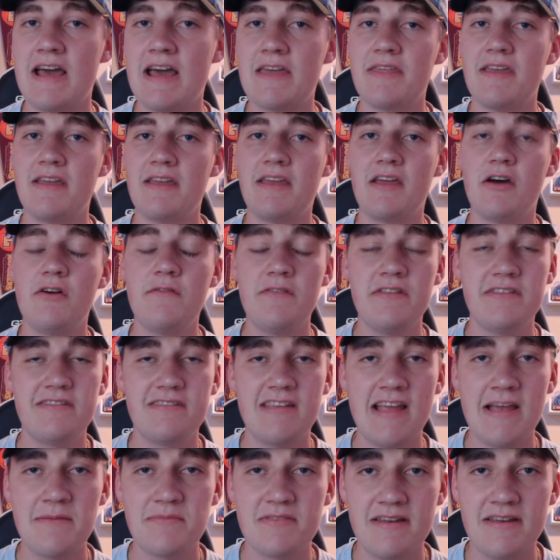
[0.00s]
I think Kelvin
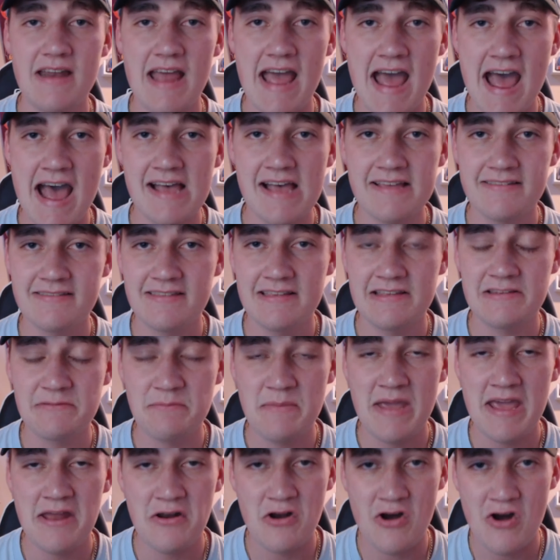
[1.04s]
Sampson has this
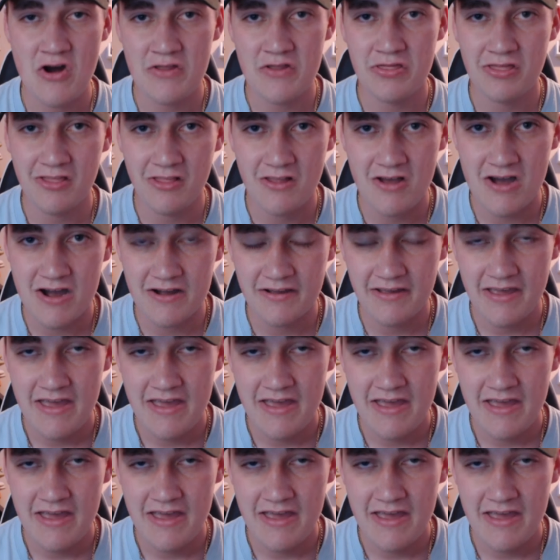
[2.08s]
man on lock.